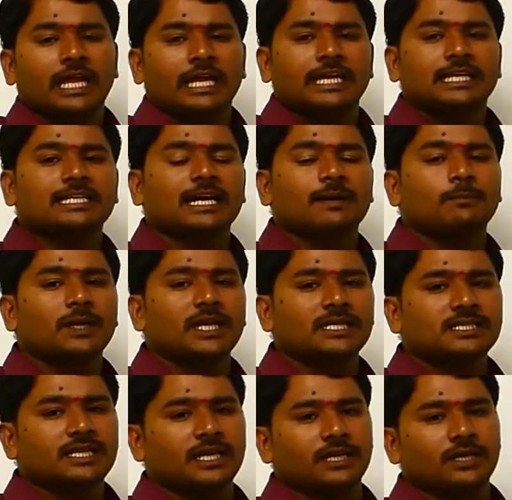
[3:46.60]
it
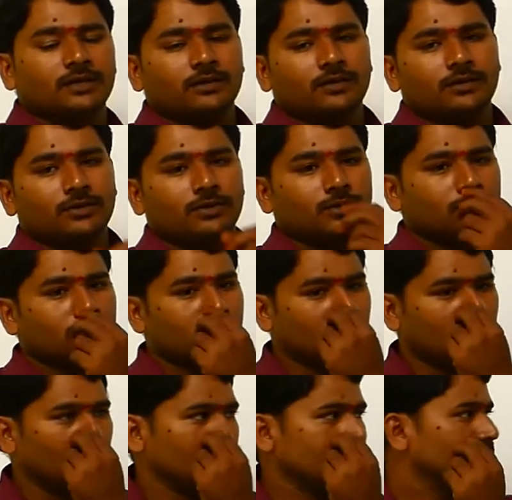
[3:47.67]
completes in
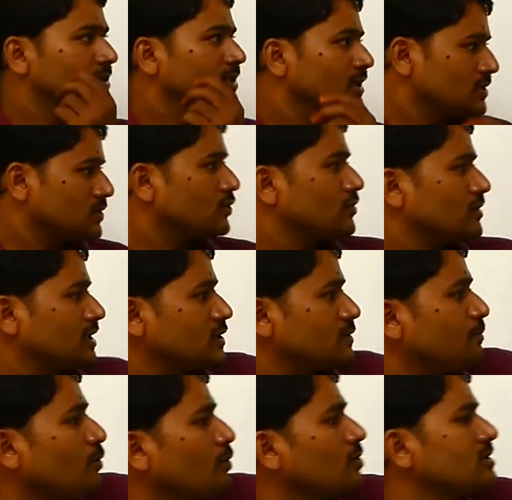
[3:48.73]
host. So the
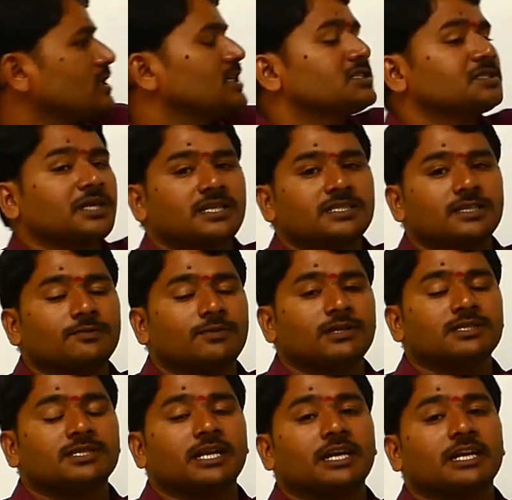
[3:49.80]
sporozoite structure
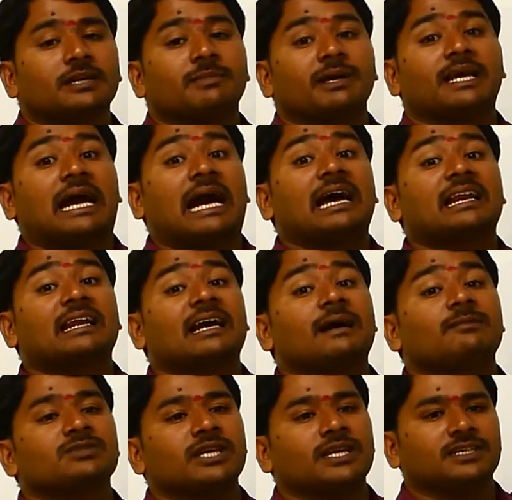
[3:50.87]
was studied by
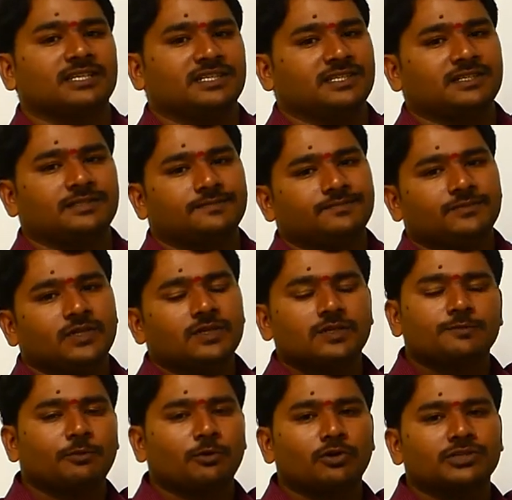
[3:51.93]
Garnham scientist.
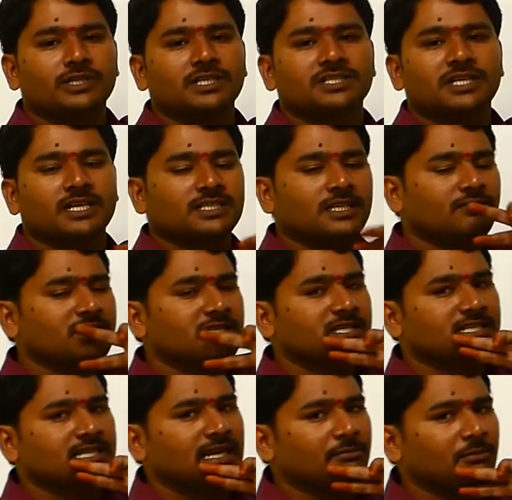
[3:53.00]
Sporozoite structure was
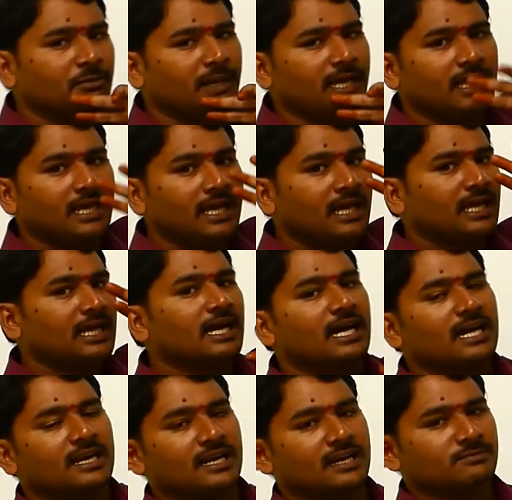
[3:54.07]
described by
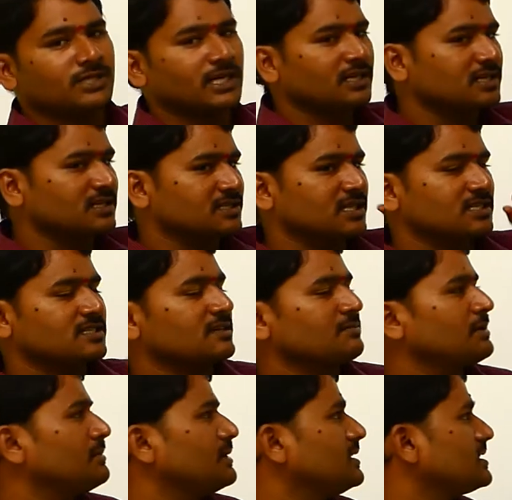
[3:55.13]
Garnham scientist. Just
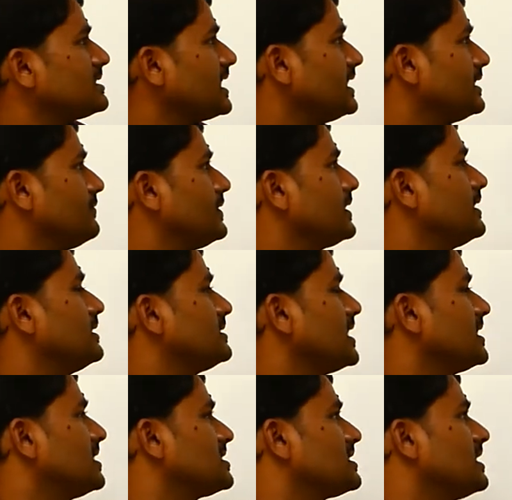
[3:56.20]
remember that scientific
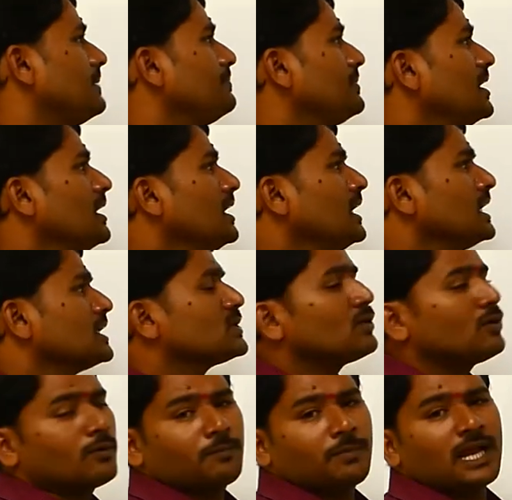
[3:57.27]
scientist name.
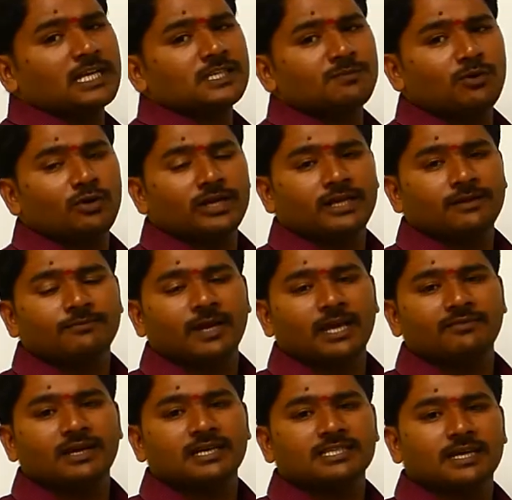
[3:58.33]
So Plasmodium
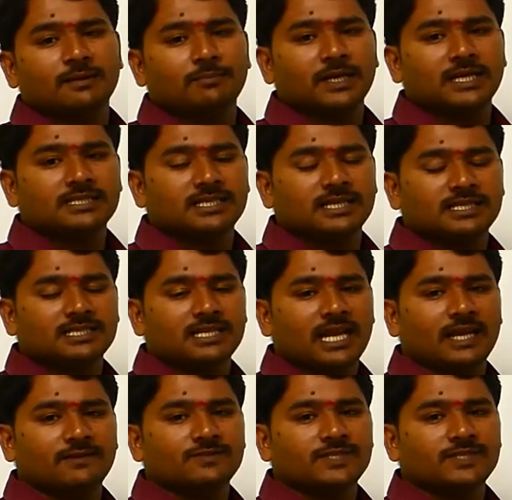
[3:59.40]
vivax completes its life